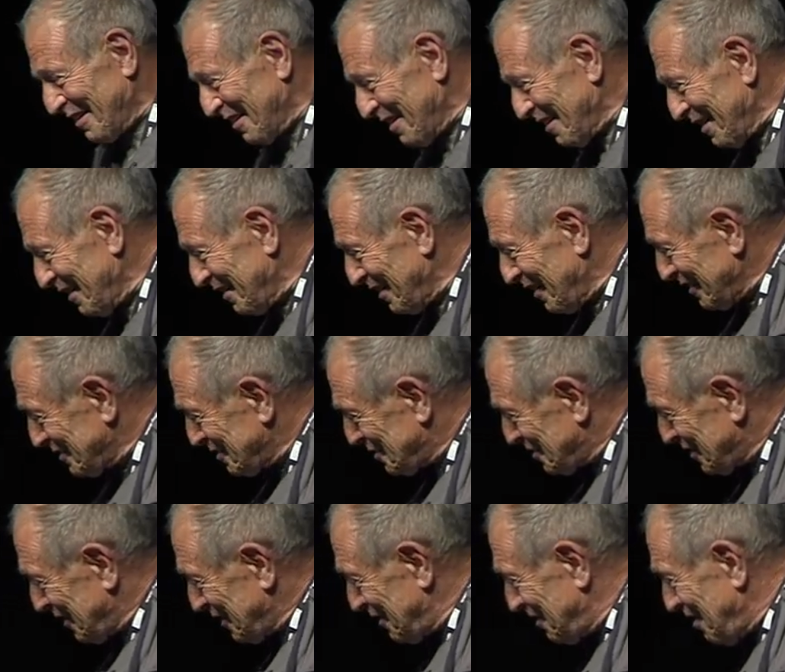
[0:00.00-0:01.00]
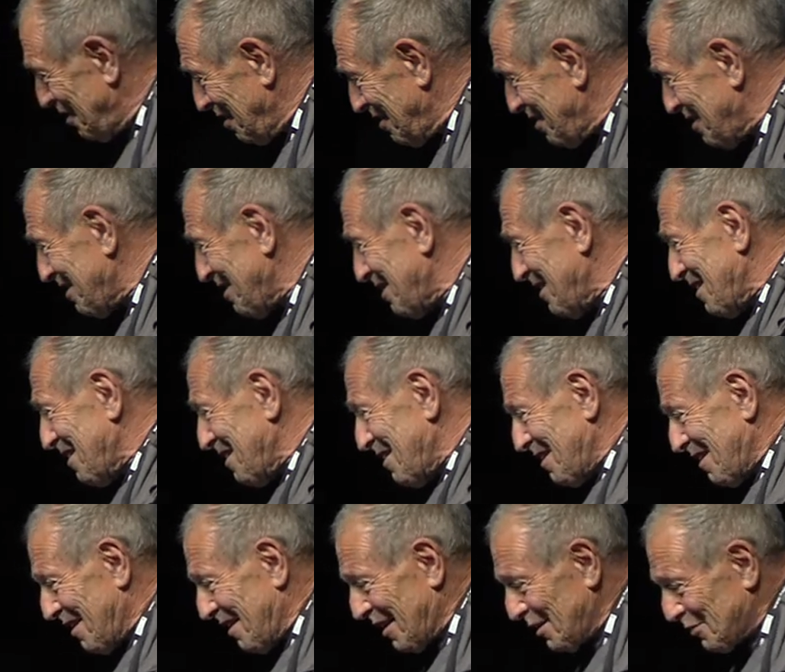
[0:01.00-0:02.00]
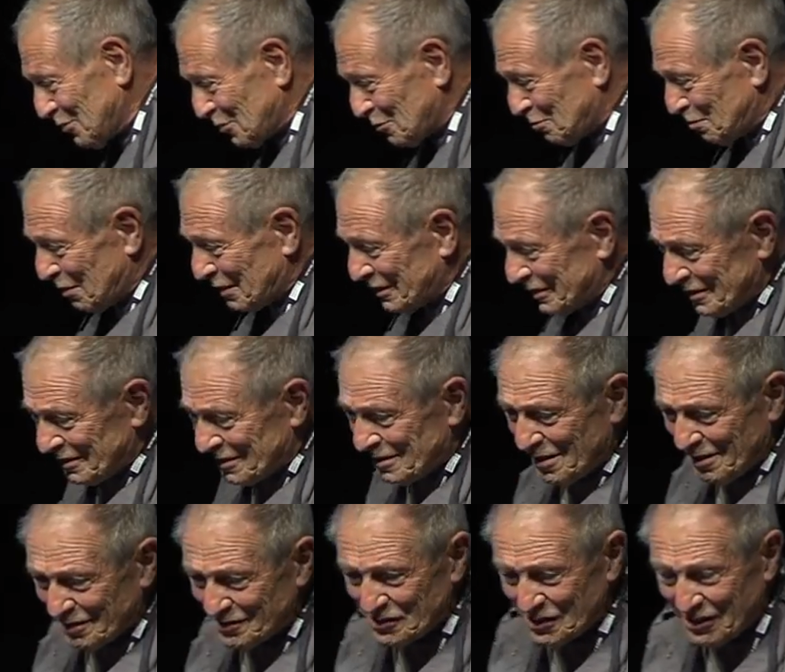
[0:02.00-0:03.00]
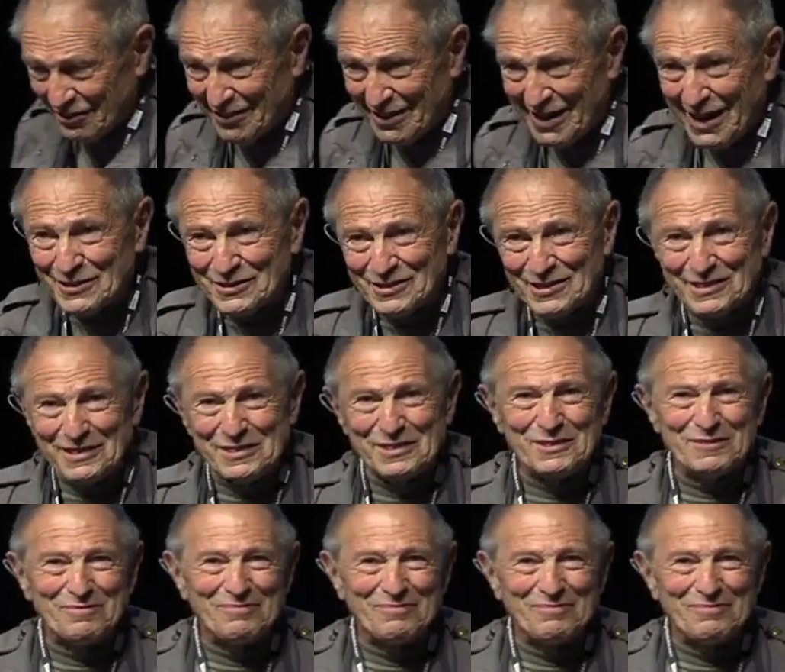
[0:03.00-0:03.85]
And I said, "I will plead geriatrics."